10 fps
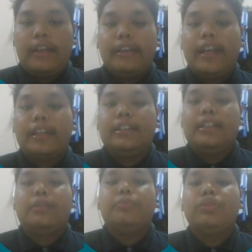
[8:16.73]
Next
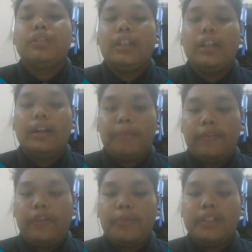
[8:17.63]
is boosting a
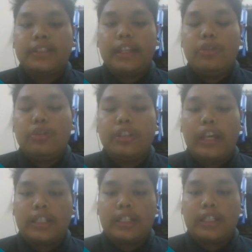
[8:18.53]
performance and user
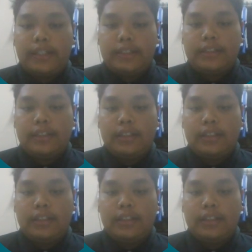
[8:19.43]
experience.